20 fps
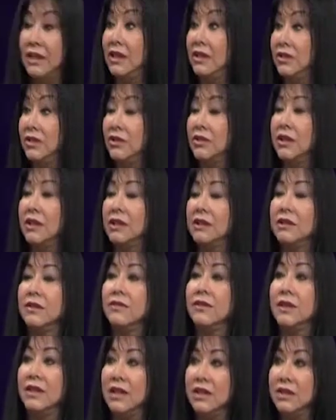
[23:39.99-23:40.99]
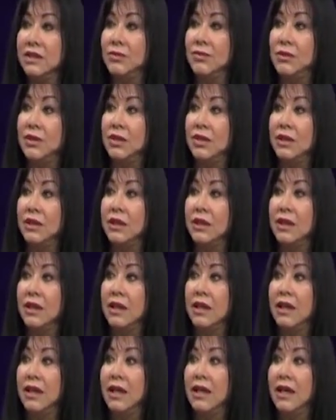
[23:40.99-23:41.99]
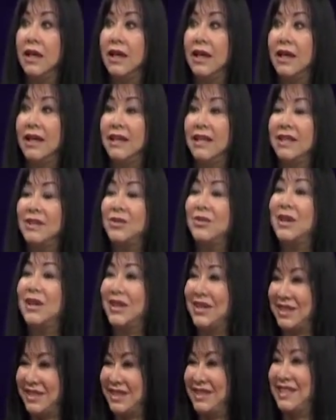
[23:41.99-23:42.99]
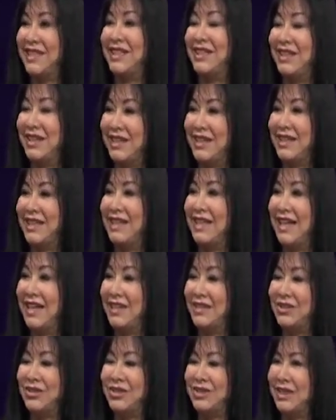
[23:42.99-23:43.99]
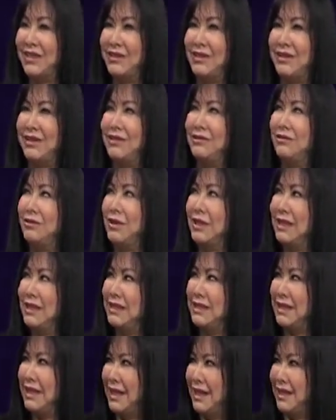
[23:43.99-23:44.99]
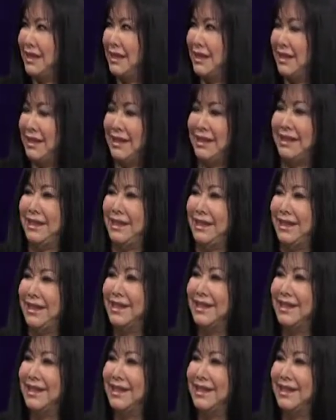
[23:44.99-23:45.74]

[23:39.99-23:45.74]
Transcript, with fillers: National Council of La Raza put on, and that's where I got to see a lot of the actors. I thought they're really tiny. Yeah.